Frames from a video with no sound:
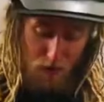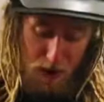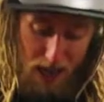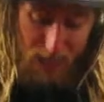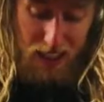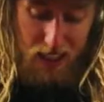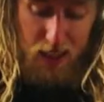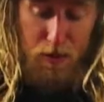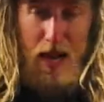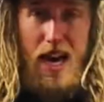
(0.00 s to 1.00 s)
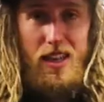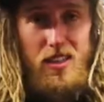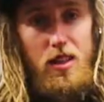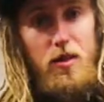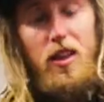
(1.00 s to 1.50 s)
back into the bag
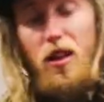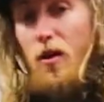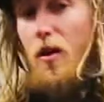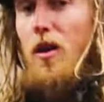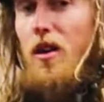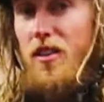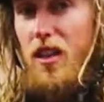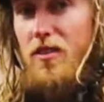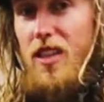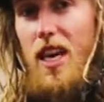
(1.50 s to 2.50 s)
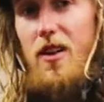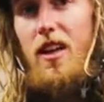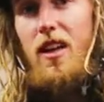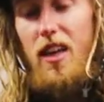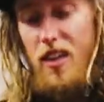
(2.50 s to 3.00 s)
so that when you throw it off the lift tower,
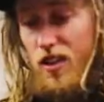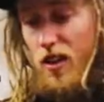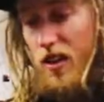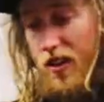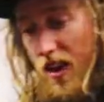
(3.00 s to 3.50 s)
it's going to